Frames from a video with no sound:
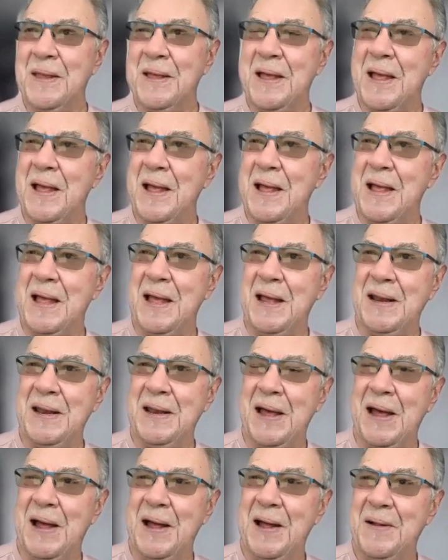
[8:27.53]
And
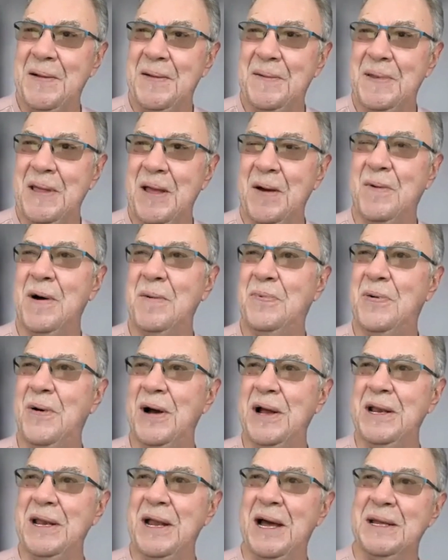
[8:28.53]
at one
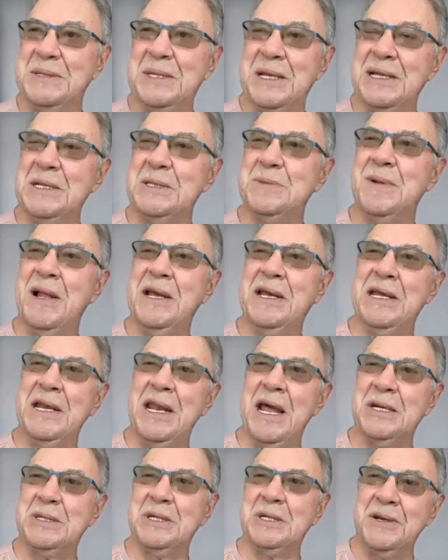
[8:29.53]
point I said, let's play
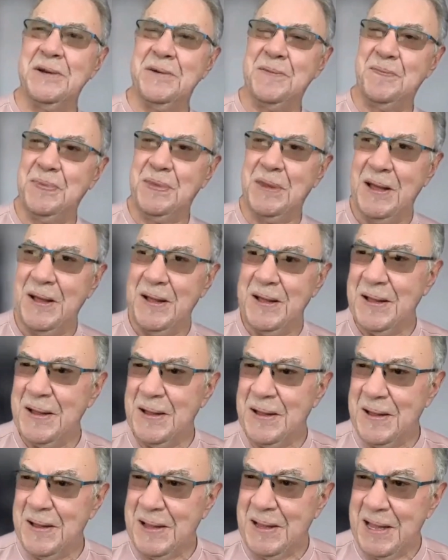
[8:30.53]
Connection.
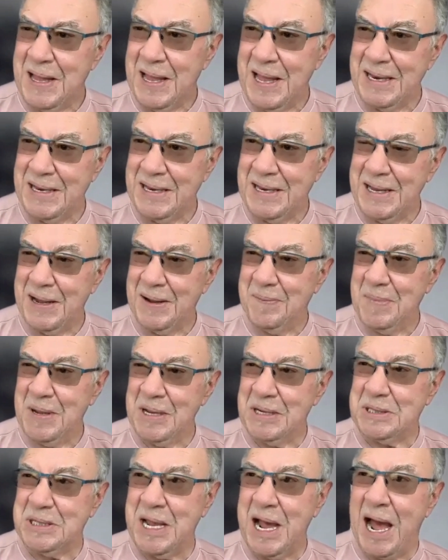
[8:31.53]
And
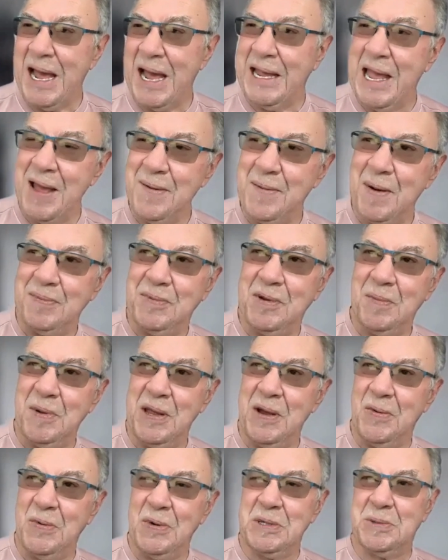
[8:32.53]
Mick's guy came up to me
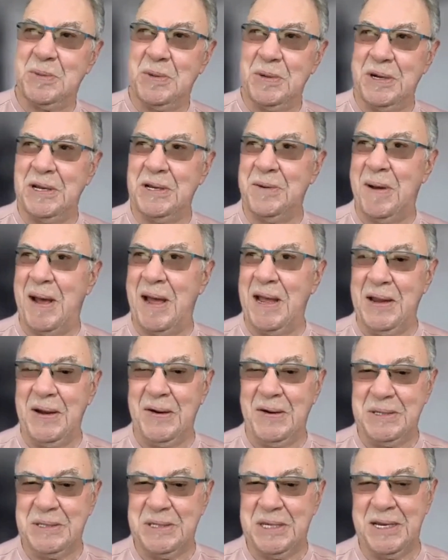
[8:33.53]
and whispered in my ear,
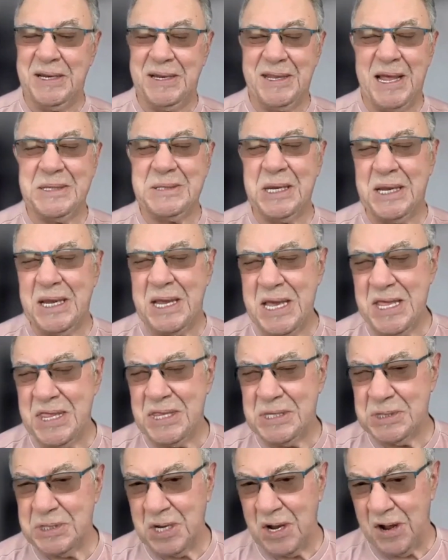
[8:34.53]
he said, that's a Keith
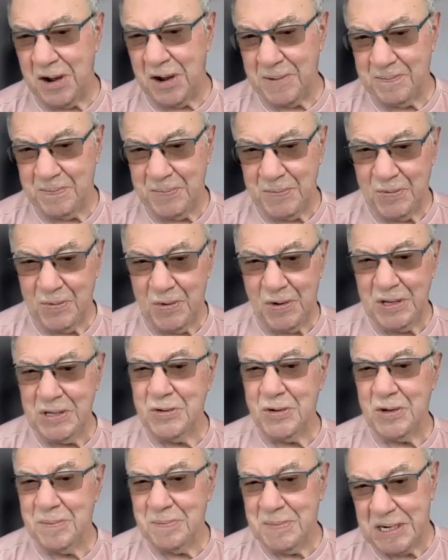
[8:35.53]
song. We're only
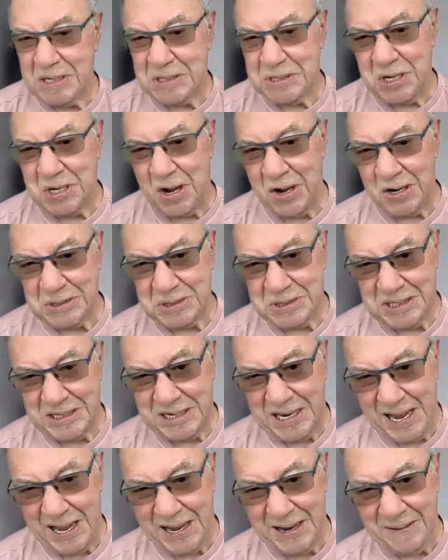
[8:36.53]
doing Mick songs today.